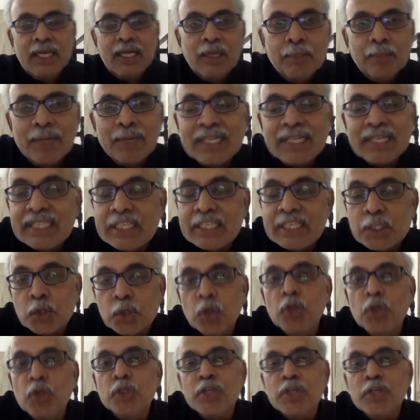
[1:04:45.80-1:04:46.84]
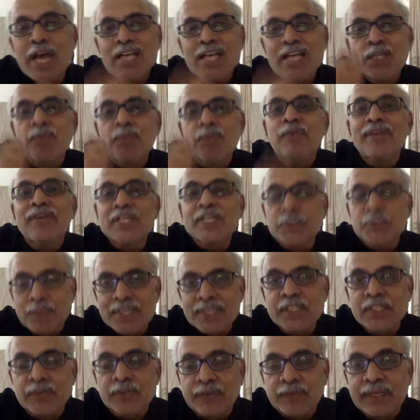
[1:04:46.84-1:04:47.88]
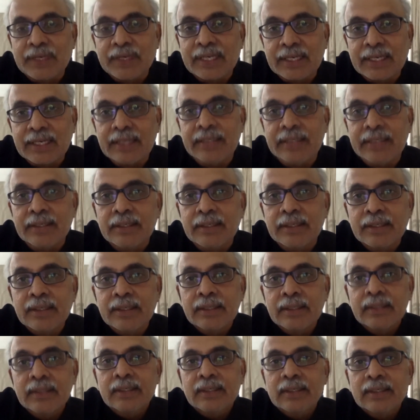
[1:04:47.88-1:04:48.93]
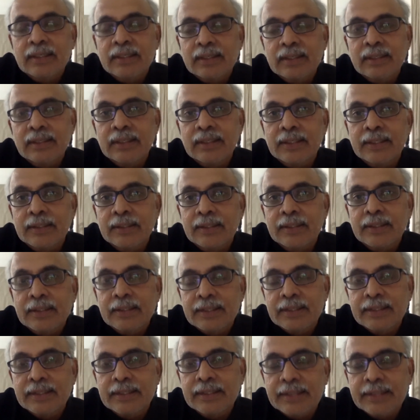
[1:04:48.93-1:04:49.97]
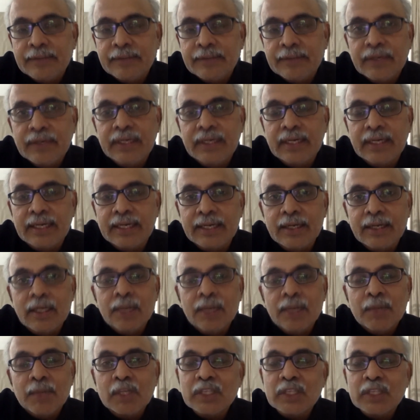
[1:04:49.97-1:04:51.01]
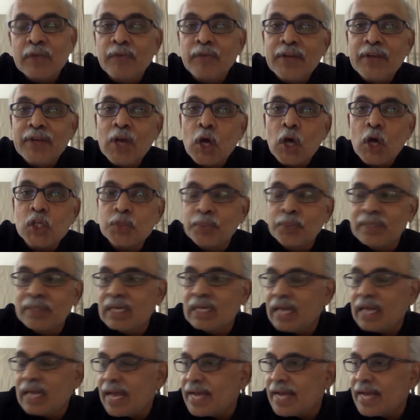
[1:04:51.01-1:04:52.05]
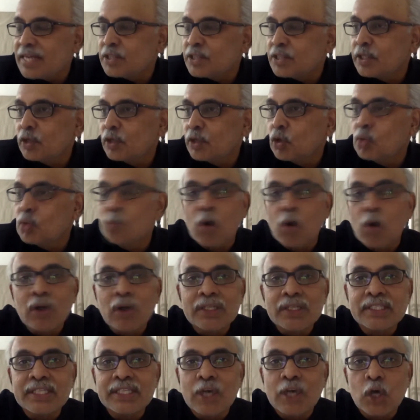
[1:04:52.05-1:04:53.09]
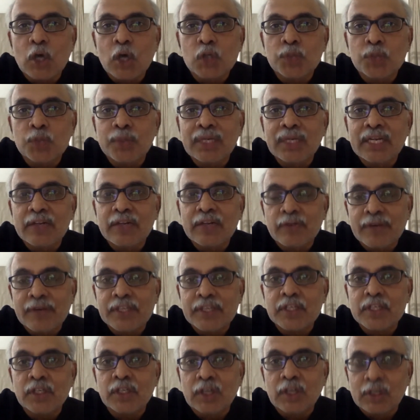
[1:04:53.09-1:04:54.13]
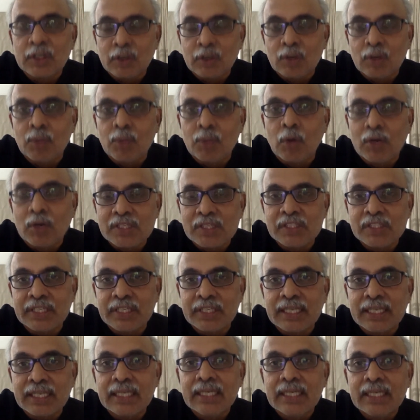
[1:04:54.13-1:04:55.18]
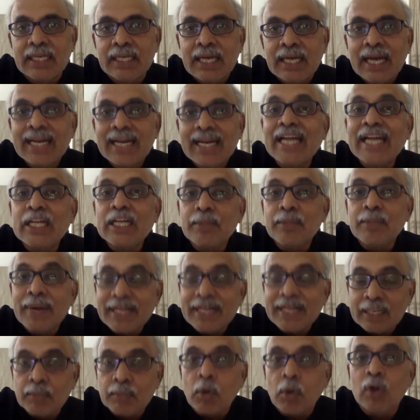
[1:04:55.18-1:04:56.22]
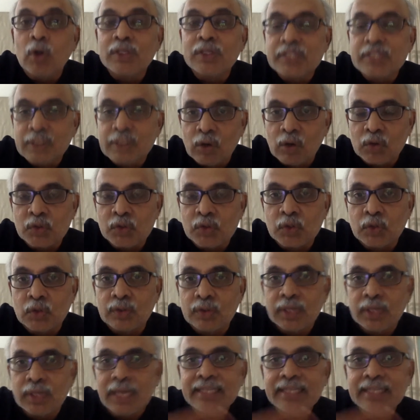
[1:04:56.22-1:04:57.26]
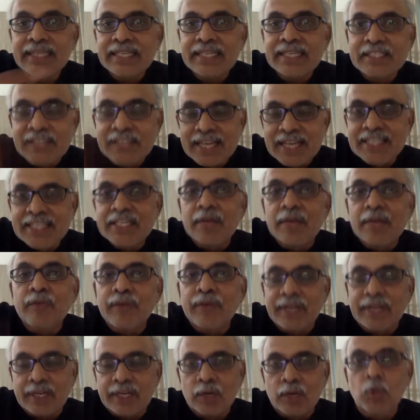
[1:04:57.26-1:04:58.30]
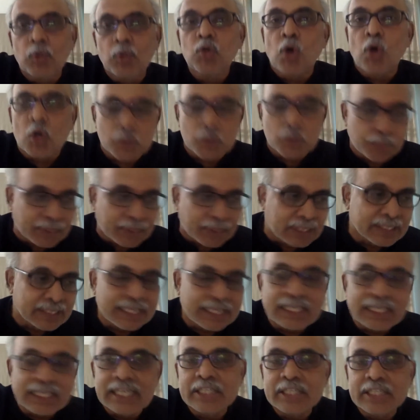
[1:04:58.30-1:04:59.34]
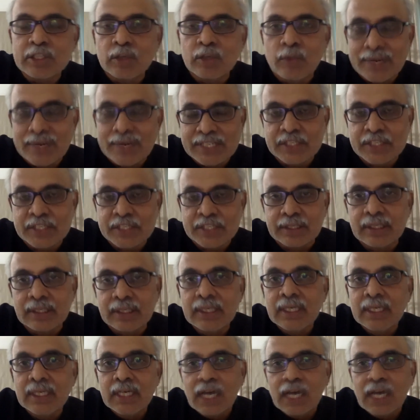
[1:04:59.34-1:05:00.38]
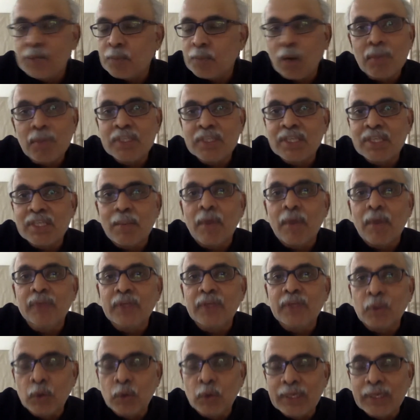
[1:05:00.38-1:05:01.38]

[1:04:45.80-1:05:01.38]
but the solution has to be very specific. Definitely. Because every hospital has their own policy, hospital infection control policy, and antibiotic policy also. And they change it every year. Good hospitals, at least in the West, and probably some of the good